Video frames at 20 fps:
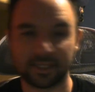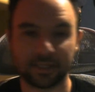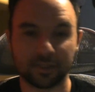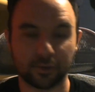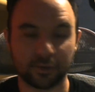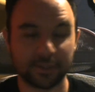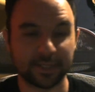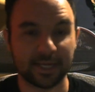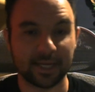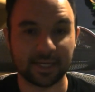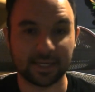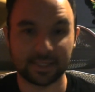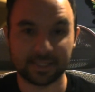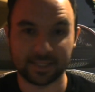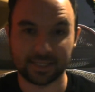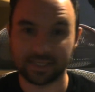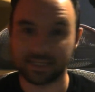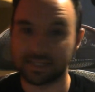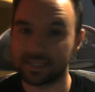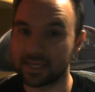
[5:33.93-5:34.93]
As long as that
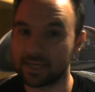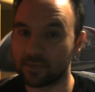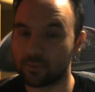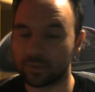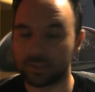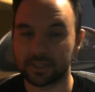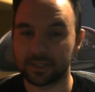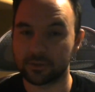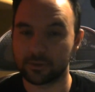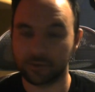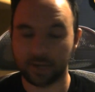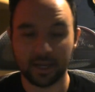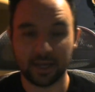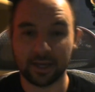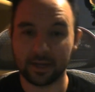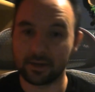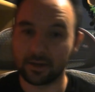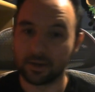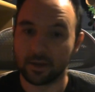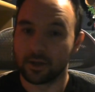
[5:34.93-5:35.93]
doesn't exceed what's in your
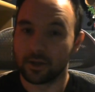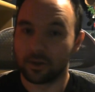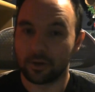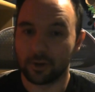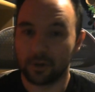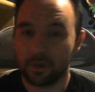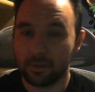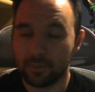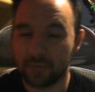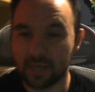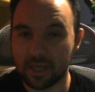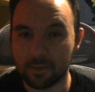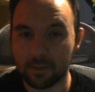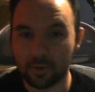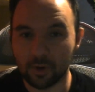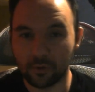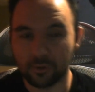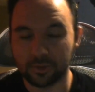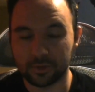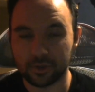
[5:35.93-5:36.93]
hand, you're going to be
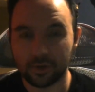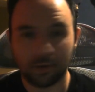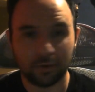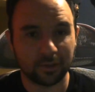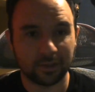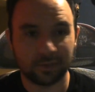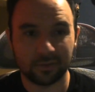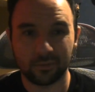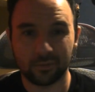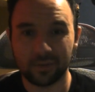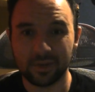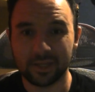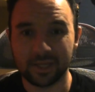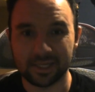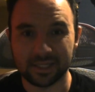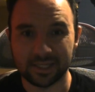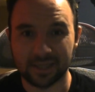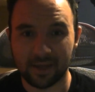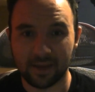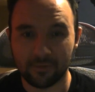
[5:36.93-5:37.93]
keeping all those cards. So it really
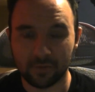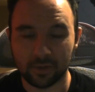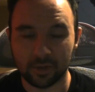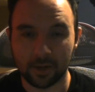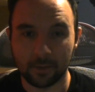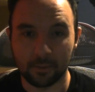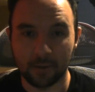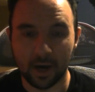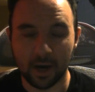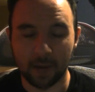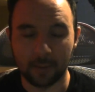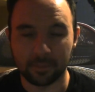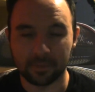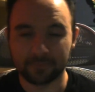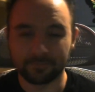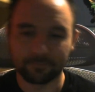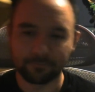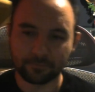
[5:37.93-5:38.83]
doesn't ever come up.